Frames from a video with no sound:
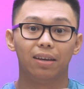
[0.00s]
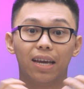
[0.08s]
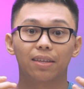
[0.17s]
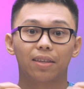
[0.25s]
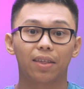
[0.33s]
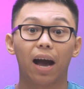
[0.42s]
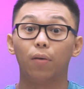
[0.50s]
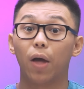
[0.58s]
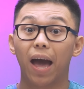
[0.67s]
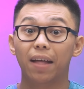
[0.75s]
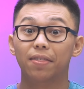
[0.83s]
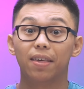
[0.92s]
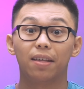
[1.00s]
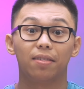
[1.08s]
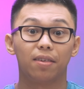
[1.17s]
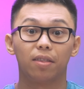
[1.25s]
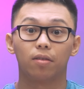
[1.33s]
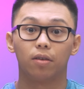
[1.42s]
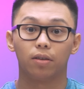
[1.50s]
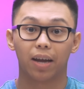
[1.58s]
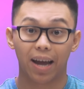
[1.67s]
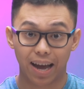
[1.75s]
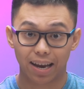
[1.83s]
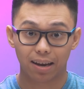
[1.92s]
Next is how the headset sits on
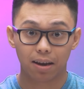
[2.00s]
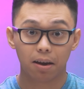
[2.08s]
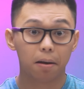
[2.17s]
your head.